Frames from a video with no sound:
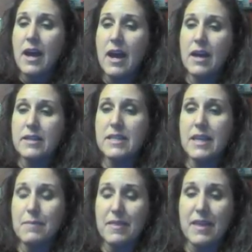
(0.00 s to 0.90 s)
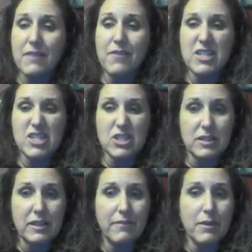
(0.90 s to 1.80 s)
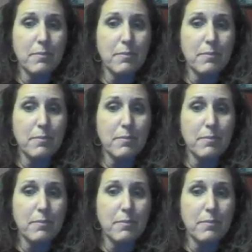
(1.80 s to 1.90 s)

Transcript: to get me than if I just leave it